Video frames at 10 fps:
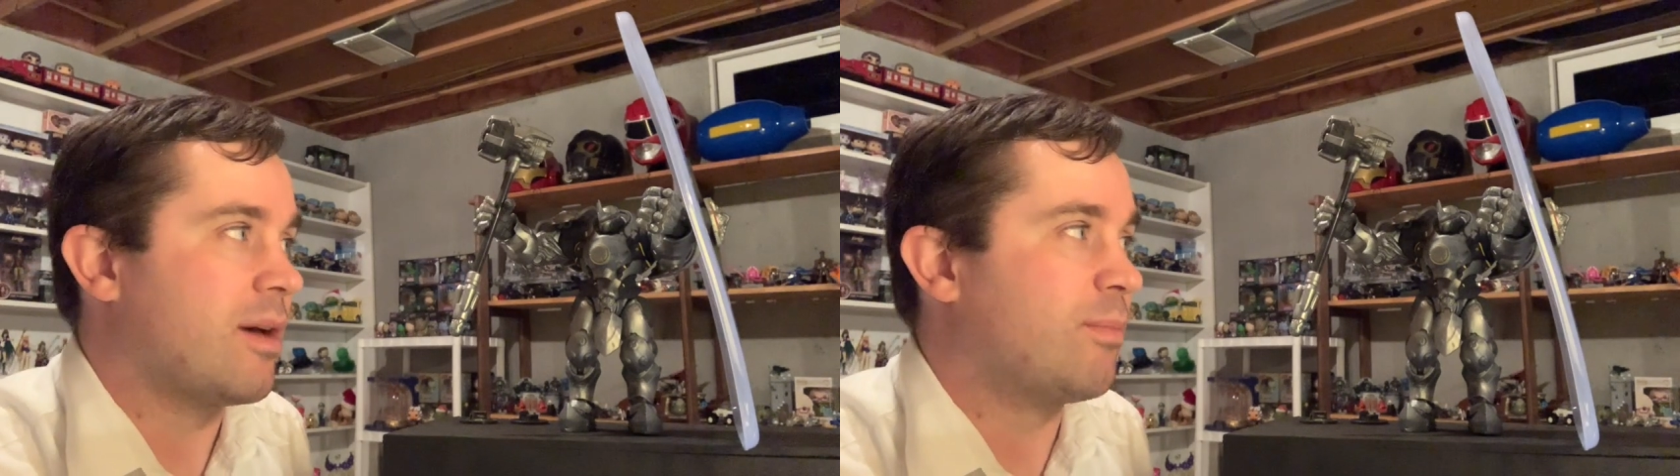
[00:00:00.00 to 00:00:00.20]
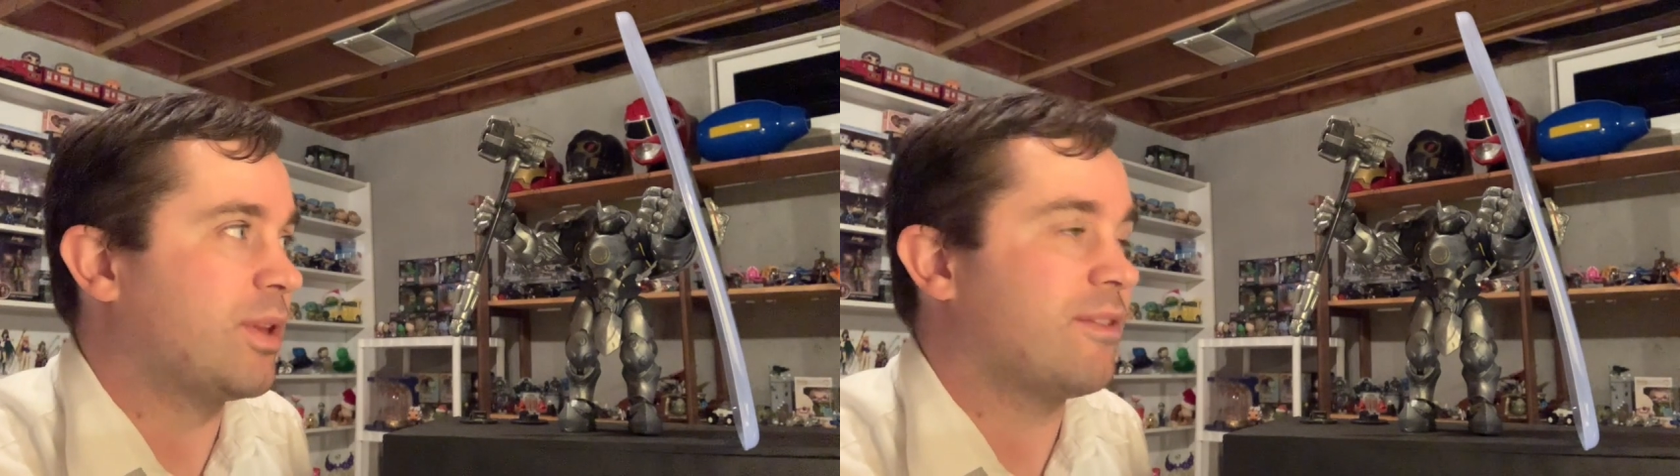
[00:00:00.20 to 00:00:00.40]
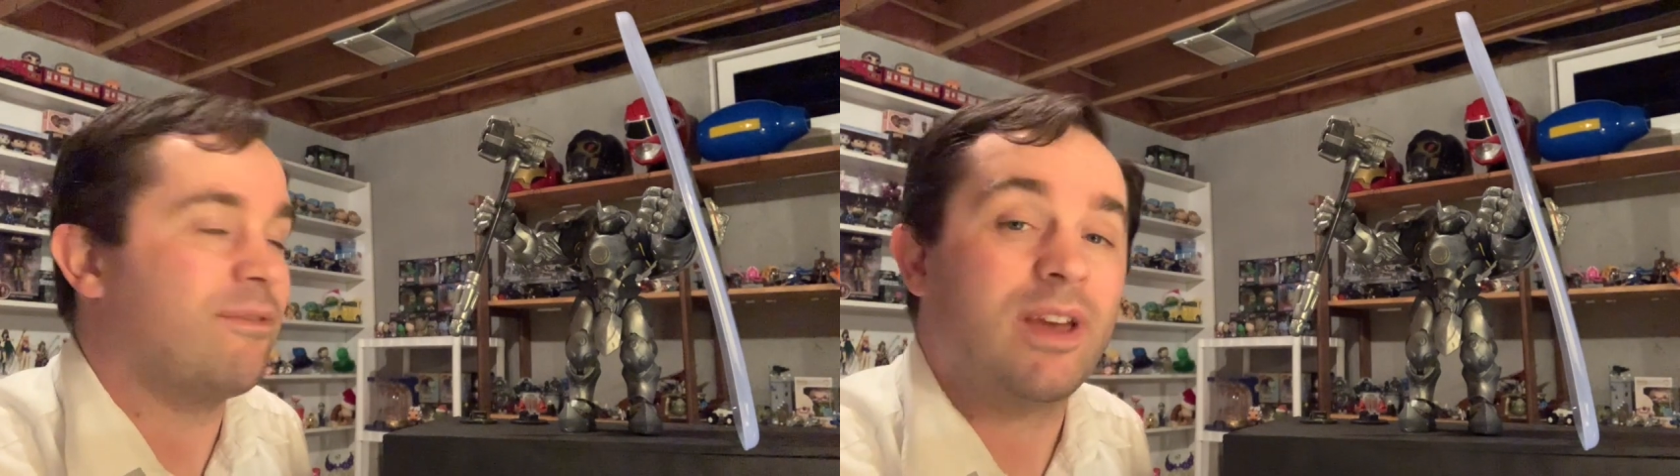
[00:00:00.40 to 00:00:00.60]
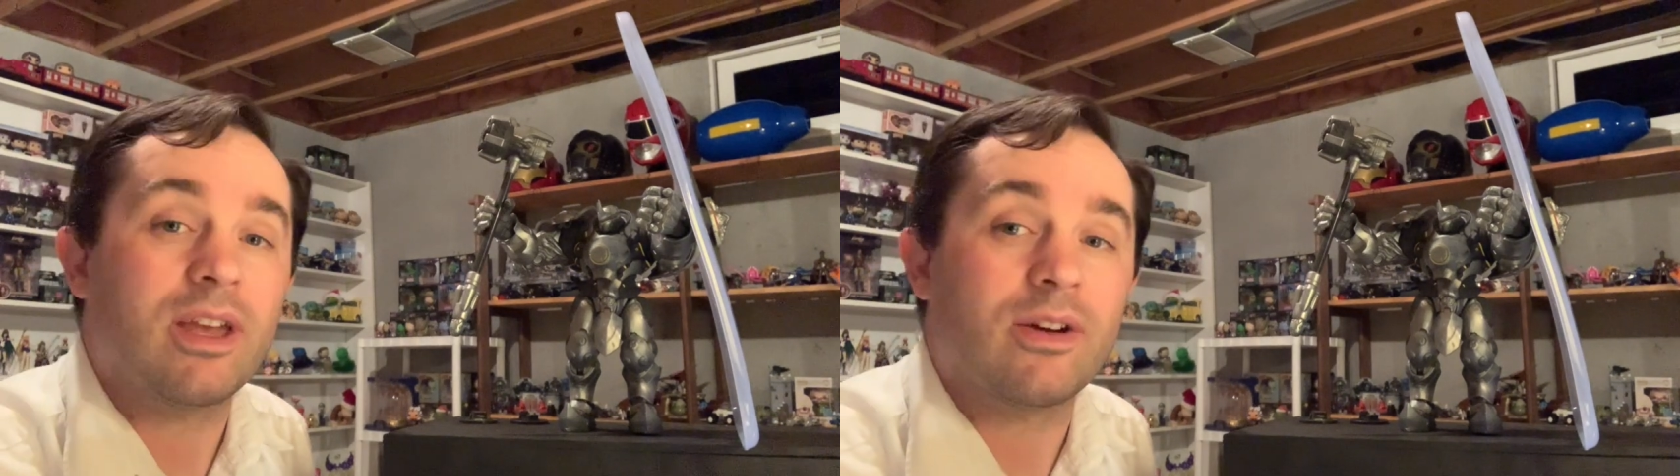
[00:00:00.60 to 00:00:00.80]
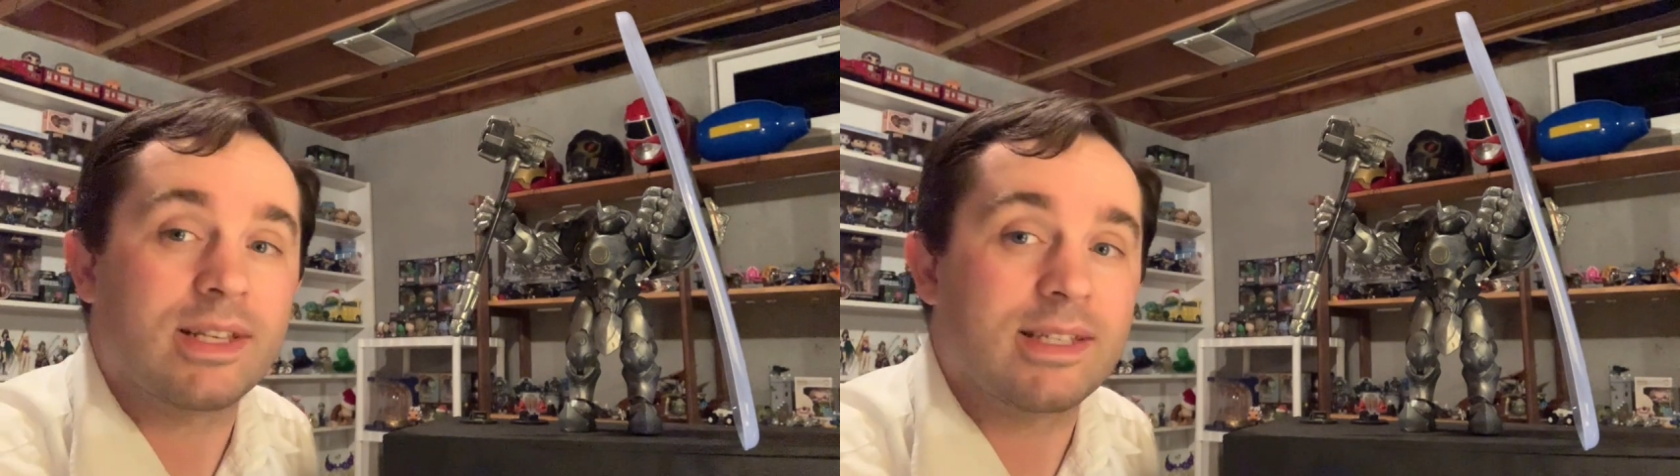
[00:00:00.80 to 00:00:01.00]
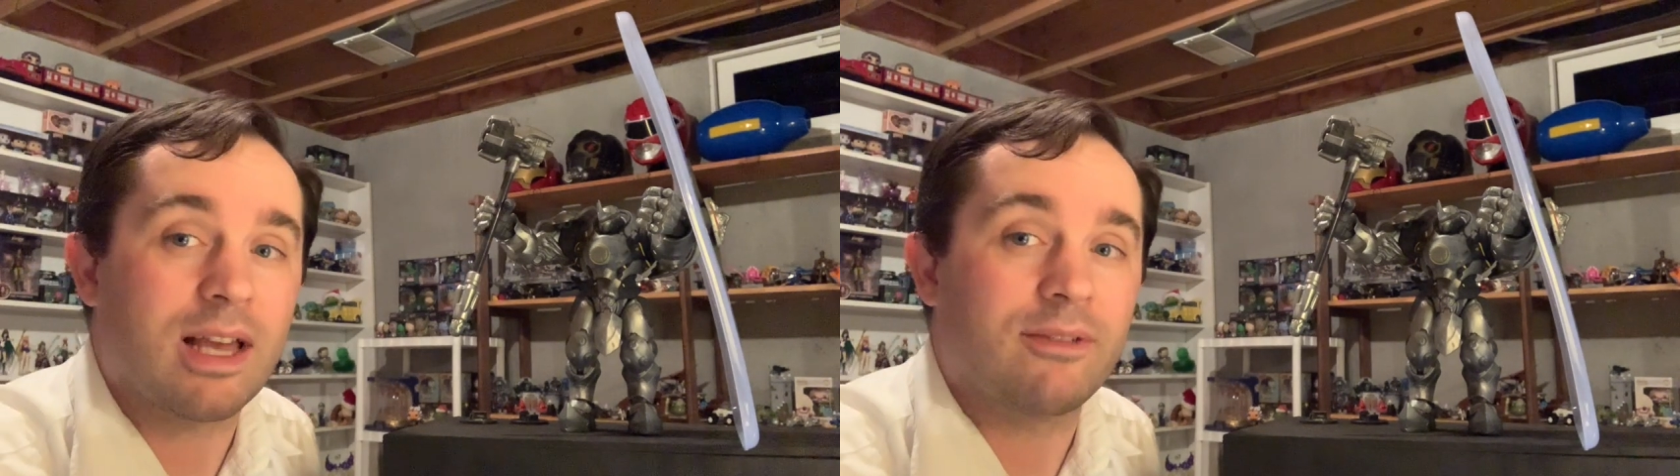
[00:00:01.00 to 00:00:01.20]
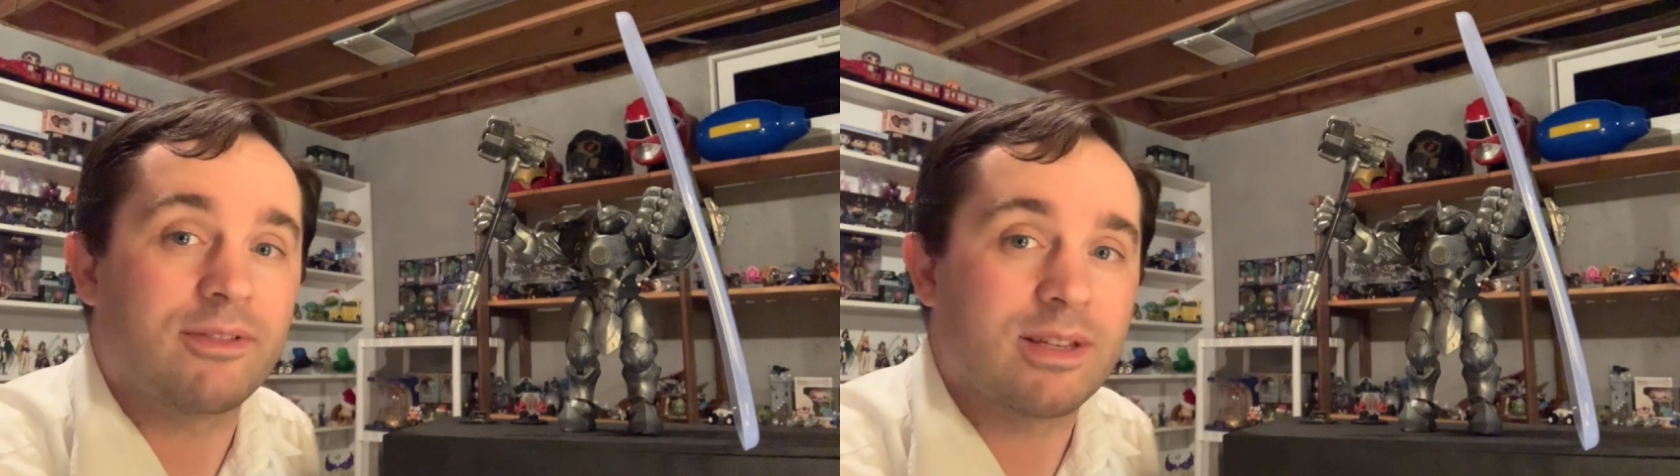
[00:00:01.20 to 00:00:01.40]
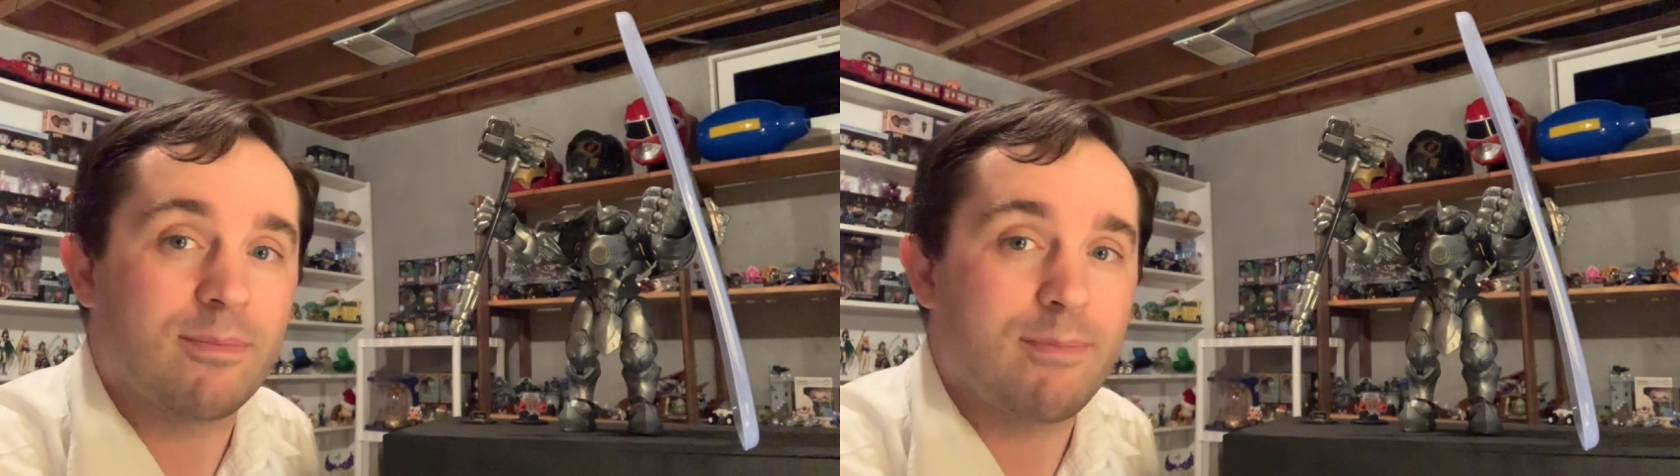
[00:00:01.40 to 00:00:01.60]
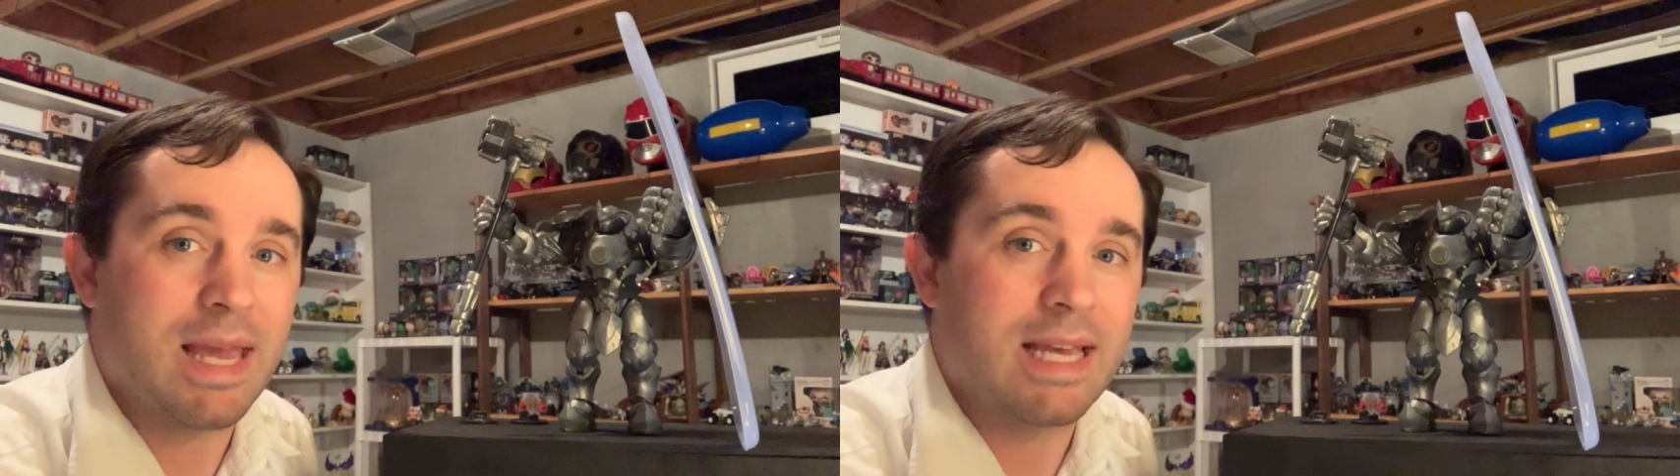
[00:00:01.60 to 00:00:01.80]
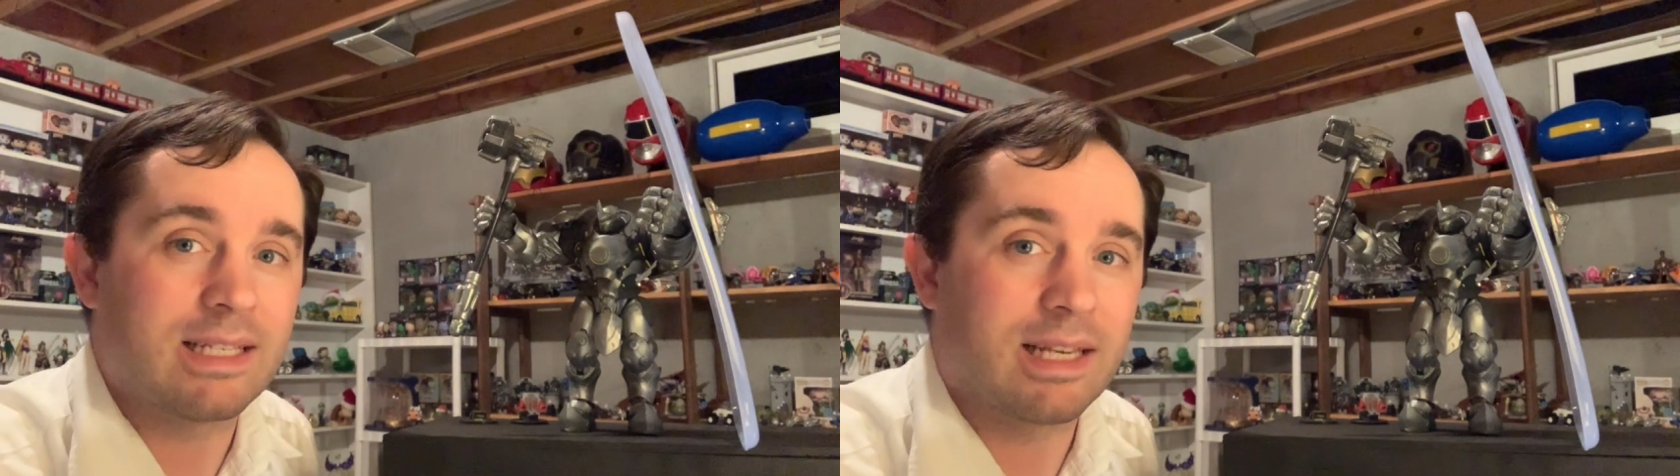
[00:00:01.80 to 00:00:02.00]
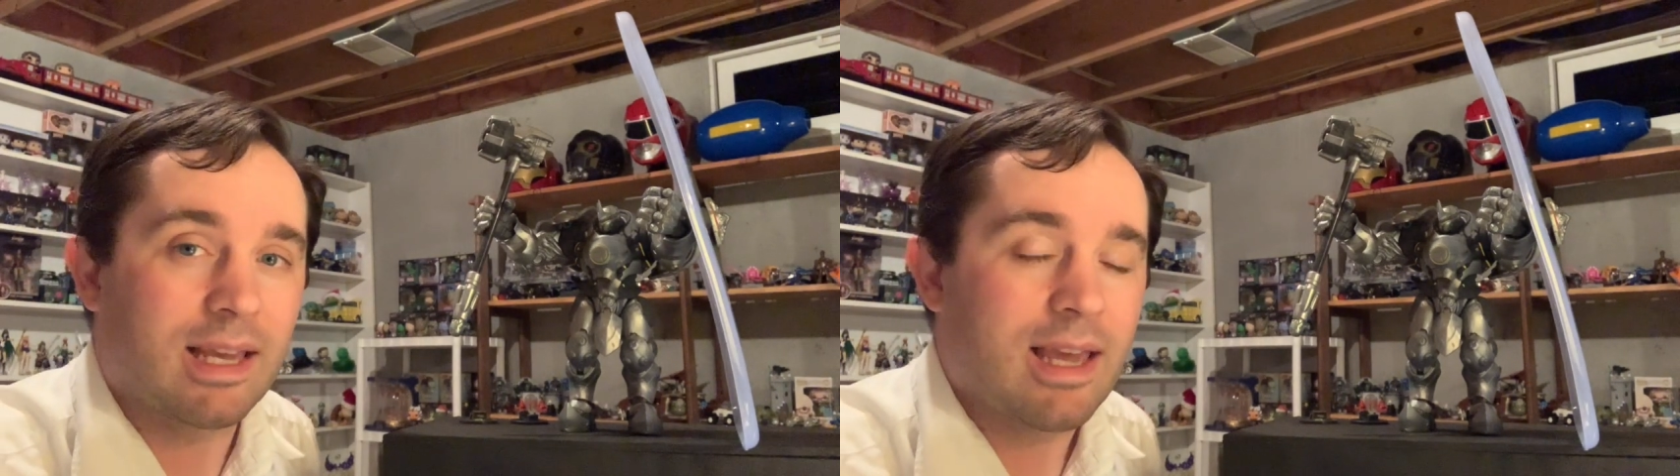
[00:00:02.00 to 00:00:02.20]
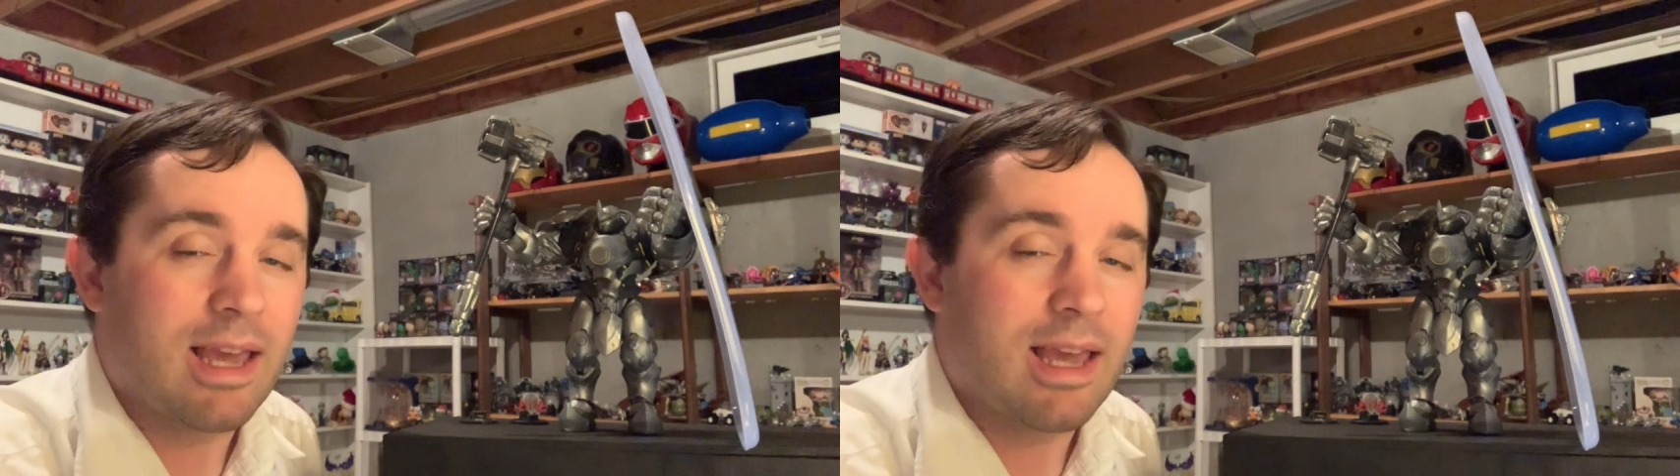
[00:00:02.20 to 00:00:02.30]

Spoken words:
But the figure itself is amazing.